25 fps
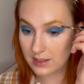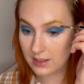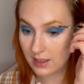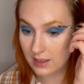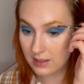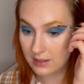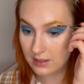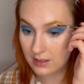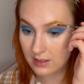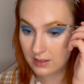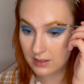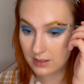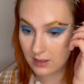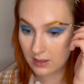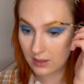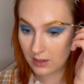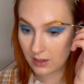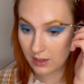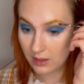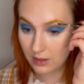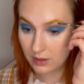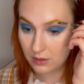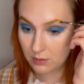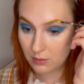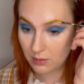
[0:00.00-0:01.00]
This is the
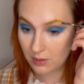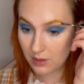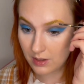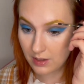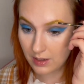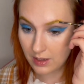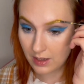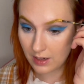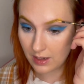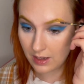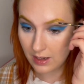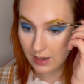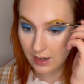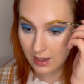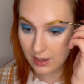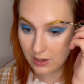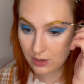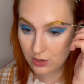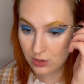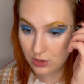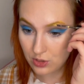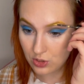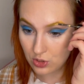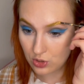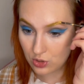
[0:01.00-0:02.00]
NYX one, and it
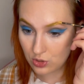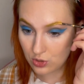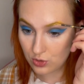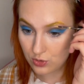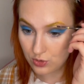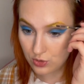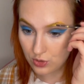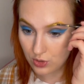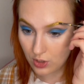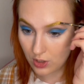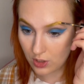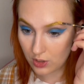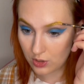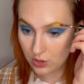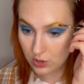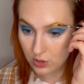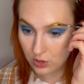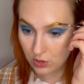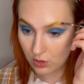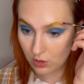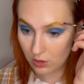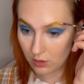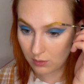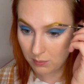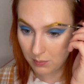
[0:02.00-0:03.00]
has such
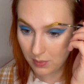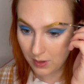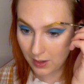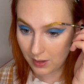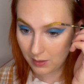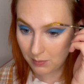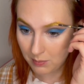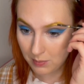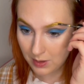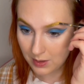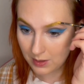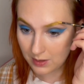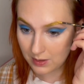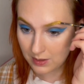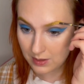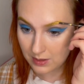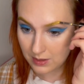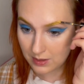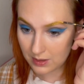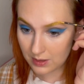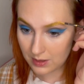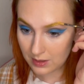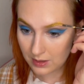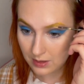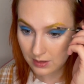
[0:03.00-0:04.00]
good
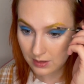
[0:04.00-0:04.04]
pigment.